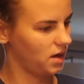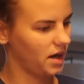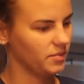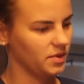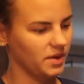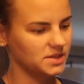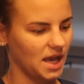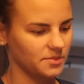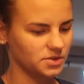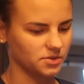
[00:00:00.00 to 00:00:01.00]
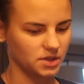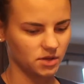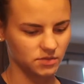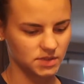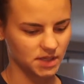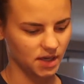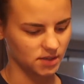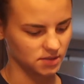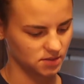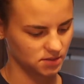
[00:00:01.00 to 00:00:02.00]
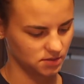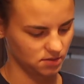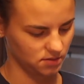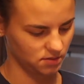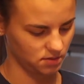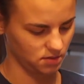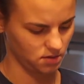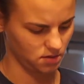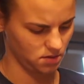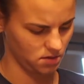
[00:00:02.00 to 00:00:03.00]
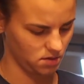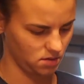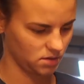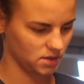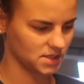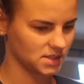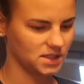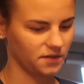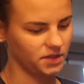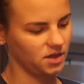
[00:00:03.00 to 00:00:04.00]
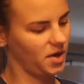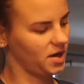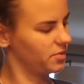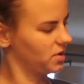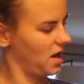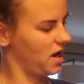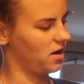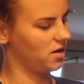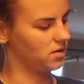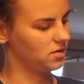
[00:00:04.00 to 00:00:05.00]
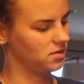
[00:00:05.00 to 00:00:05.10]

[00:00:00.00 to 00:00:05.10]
It makes absolutely no sense. This is definitely a MacBook Air